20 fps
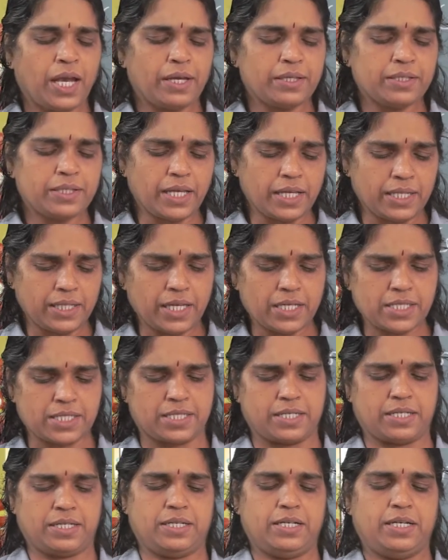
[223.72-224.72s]
Then
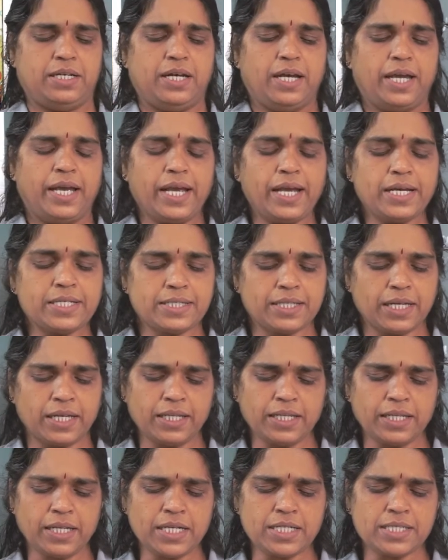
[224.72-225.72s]
next, a
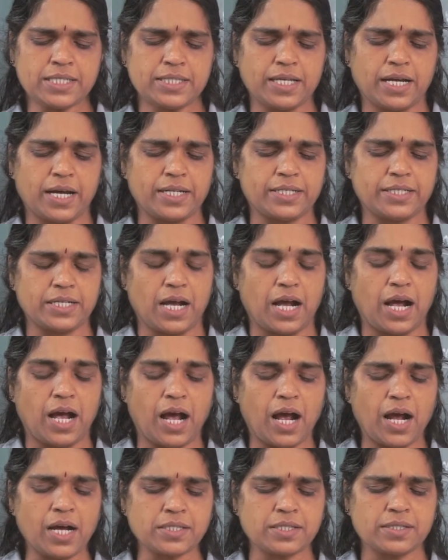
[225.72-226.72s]
sentence that
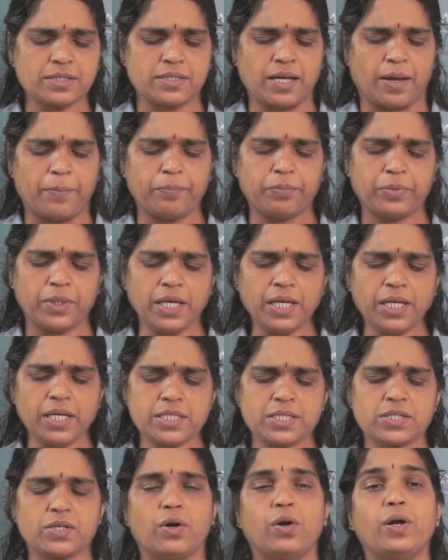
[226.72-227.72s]
asks something
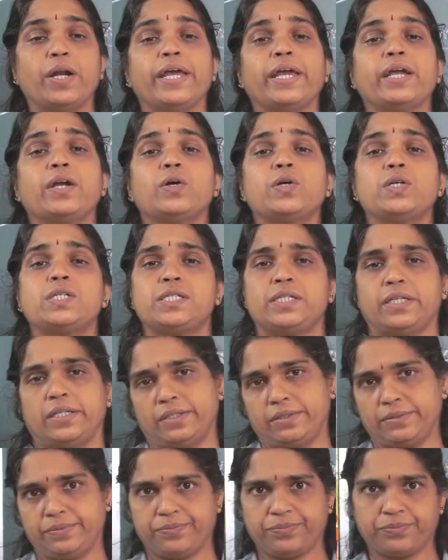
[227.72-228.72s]
is called a question.
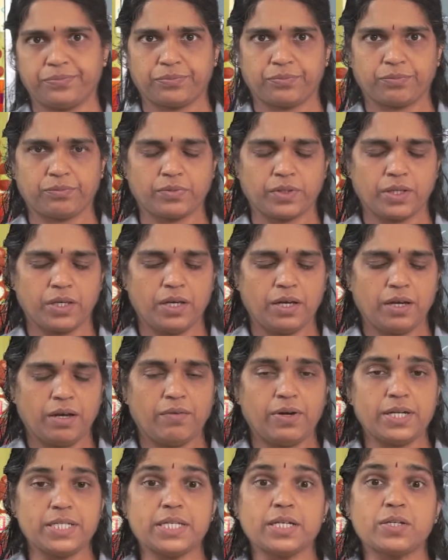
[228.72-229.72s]

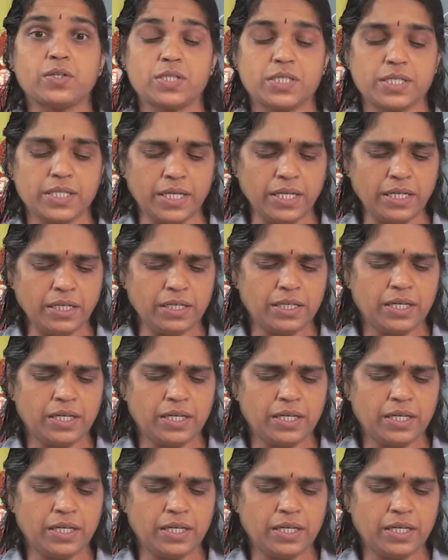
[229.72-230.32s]
What is the question?